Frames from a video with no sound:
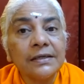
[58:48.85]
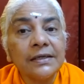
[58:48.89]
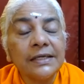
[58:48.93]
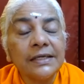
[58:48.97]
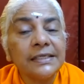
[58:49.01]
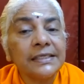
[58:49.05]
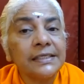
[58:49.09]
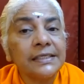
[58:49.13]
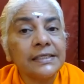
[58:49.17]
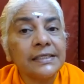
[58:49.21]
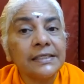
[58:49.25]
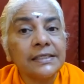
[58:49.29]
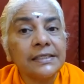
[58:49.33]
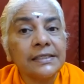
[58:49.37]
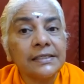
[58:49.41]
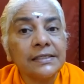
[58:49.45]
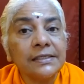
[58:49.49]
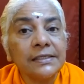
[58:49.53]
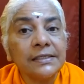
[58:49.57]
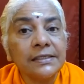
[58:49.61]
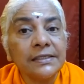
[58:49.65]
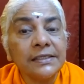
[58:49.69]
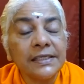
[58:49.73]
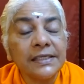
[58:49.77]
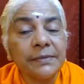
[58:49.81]
It is
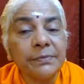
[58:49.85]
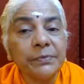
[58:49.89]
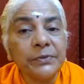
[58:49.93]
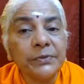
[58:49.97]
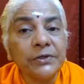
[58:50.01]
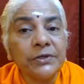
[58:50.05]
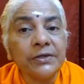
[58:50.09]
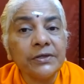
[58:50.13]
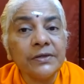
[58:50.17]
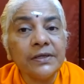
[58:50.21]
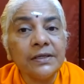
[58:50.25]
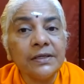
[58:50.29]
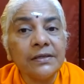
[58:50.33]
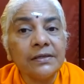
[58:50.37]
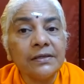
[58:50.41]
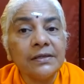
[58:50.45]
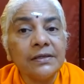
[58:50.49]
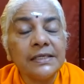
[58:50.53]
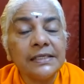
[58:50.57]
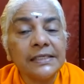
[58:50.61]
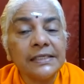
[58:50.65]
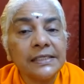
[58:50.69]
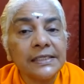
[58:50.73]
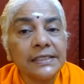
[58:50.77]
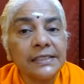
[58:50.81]
temporary,
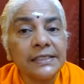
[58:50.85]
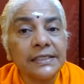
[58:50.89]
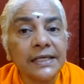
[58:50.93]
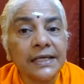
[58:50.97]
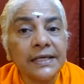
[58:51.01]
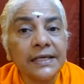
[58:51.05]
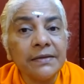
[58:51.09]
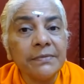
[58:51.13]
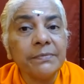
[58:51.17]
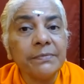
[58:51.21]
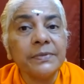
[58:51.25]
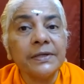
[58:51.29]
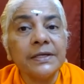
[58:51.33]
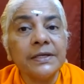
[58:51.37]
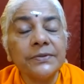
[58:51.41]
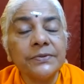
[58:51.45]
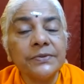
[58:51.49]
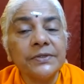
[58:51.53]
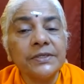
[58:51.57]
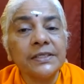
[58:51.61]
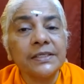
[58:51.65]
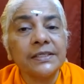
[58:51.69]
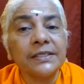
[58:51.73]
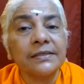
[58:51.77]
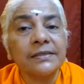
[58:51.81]
it is time
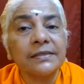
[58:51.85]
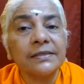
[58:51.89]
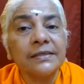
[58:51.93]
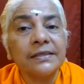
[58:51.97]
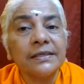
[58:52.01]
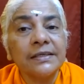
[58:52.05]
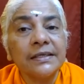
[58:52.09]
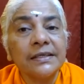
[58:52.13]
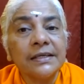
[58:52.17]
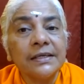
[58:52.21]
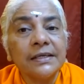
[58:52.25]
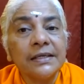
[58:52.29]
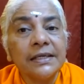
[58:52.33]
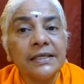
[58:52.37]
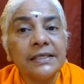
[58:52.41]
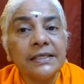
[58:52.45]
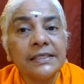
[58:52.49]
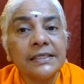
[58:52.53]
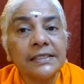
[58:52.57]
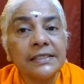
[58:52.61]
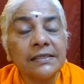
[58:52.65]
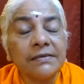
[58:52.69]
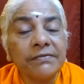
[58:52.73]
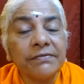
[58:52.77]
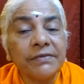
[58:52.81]
bound, it
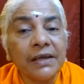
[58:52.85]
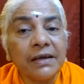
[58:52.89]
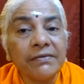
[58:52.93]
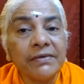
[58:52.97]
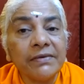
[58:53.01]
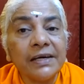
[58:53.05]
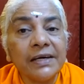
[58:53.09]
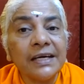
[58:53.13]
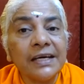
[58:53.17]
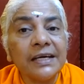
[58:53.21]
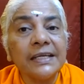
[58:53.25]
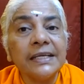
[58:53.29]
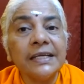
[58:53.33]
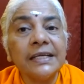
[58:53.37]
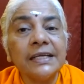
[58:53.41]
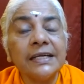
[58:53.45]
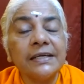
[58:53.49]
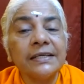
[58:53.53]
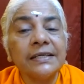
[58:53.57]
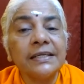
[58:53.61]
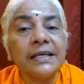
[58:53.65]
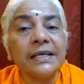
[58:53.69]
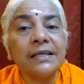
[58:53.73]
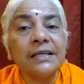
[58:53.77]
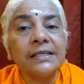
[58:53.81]
is a
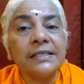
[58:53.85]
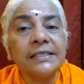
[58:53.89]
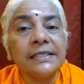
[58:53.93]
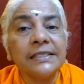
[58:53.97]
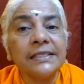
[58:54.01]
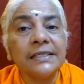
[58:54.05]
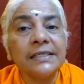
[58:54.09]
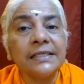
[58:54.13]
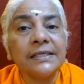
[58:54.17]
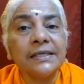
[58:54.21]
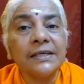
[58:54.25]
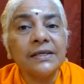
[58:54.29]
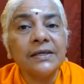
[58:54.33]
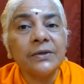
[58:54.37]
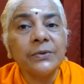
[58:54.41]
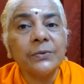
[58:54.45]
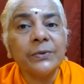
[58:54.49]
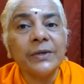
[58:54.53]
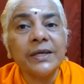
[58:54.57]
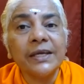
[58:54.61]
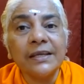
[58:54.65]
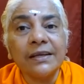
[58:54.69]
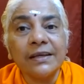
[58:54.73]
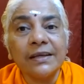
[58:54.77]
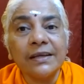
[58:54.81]
Vyavaharika reality
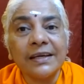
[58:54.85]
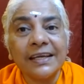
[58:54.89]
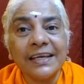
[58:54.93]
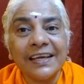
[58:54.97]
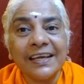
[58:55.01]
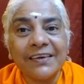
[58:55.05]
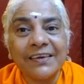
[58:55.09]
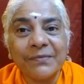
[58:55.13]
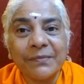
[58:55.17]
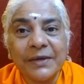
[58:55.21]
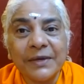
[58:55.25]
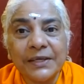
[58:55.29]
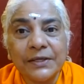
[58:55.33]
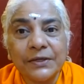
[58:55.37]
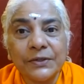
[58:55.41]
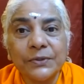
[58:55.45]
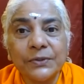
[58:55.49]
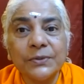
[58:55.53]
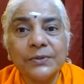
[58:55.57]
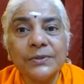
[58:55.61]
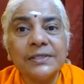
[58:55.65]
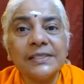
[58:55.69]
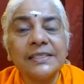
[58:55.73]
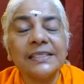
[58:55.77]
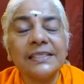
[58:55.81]
where I have my
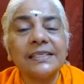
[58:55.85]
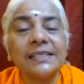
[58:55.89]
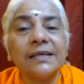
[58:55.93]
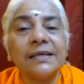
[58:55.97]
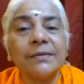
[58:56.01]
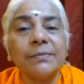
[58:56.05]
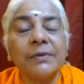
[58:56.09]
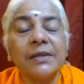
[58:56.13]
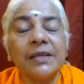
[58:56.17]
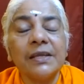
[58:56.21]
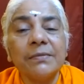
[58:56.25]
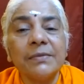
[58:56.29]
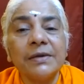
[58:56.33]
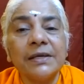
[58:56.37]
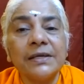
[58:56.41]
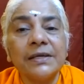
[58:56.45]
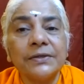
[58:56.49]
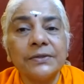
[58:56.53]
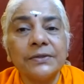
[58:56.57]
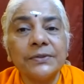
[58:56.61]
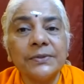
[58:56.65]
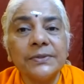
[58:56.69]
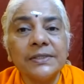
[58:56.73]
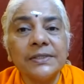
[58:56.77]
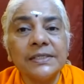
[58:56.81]
roles, I play my
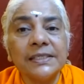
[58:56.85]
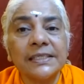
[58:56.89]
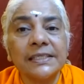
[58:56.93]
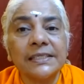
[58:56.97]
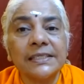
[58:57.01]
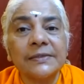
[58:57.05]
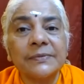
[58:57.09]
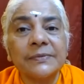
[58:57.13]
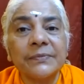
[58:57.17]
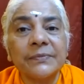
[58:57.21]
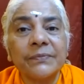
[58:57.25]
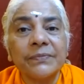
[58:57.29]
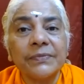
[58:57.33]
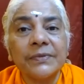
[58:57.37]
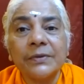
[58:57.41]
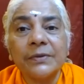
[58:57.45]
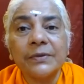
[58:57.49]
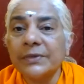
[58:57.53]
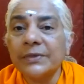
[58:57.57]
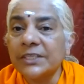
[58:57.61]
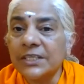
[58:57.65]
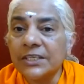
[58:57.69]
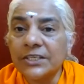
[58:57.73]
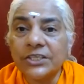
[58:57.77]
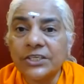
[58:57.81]
roles,
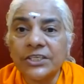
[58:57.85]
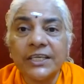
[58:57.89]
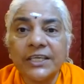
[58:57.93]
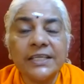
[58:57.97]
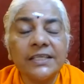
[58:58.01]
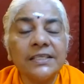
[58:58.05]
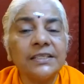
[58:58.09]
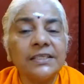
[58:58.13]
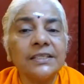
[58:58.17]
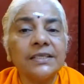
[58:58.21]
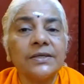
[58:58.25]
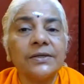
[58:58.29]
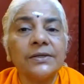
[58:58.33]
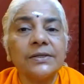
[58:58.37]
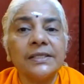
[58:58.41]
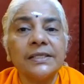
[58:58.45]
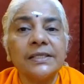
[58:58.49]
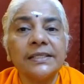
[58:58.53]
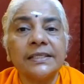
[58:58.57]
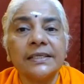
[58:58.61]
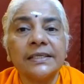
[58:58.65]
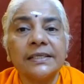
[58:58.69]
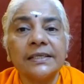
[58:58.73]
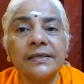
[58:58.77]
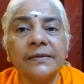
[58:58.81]
which are changing all the
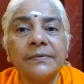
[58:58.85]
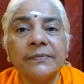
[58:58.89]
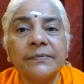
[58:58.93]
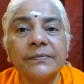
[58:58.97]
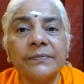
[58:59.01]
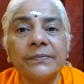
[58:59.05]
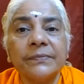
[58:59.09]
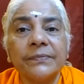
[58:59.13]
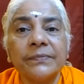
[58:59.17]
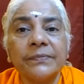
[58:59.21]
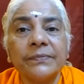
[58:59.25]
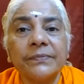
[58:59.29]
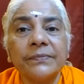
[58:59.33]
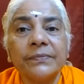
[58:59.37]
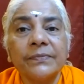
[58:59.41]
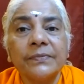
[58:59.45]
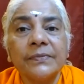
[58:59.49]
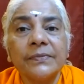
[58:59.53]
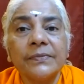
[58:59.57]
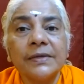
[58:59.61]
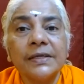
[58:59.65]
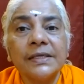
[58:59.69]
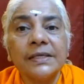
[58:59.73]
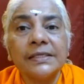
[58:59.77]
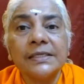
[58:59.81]
time,
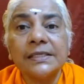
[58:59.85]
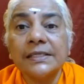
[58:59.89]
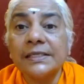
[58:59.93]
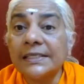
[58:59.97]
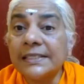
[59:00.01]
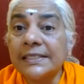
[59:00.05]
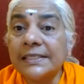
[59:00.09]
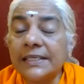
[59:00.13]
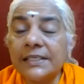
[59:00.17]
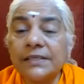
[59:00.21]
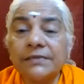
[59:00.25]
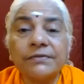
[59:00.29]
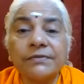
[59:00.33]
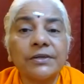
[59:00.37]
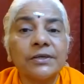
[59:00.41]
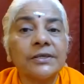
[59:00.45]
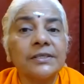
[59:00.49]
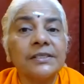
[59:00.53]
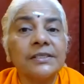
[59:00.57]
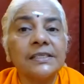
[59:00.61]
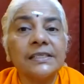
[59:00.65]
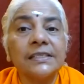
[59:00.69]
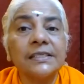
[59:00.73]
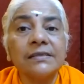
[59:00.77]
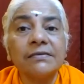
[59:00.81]
the state of
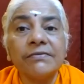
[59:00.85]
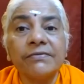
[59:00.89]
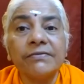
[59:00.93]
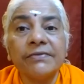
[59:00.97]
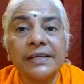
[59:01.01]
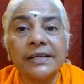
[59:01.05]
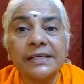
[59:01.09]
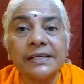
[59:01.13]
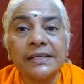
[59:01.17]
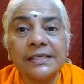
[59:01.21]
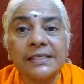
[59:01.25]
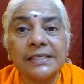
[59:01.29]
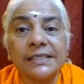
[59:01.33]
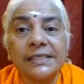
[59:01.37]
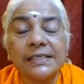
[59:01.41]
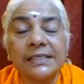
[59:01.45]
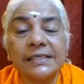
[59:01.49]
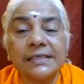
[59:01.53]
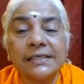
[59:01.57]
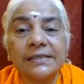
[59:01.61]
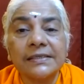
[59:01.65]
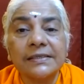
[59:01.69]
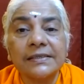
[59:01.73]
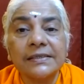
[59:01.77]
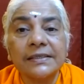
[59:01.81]
constant
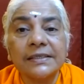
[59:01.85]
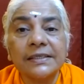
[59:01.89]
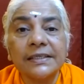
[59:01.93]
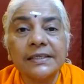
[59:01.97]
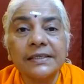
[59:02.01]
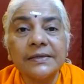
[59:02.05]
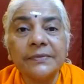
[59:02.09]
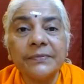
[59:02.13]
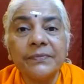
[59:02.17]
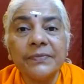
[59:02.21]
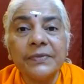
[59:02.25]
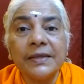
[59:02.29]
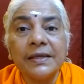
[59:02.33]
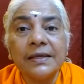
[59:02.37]
flux. Yeah.